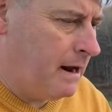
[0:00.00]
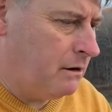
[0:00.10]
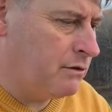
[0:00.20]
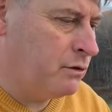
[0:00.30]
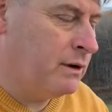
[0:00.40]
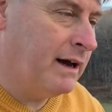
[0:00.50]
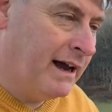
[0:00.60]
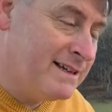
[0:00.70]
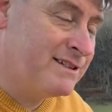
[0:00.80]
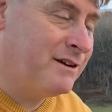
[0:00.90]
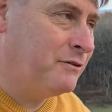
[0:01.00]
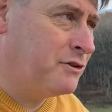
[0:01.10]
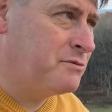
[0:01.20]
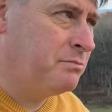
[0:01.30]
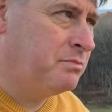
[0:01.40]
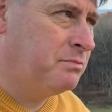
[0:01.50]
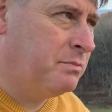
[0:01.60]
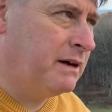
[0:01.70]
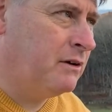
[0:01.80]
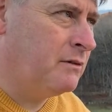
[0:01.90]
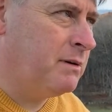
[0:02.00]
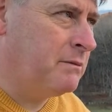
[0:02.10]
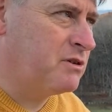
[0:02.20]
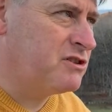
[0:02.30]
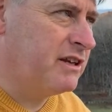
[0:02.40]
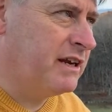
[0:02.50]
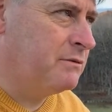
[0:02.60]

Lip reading: Although it is still used by a lot of pipers today.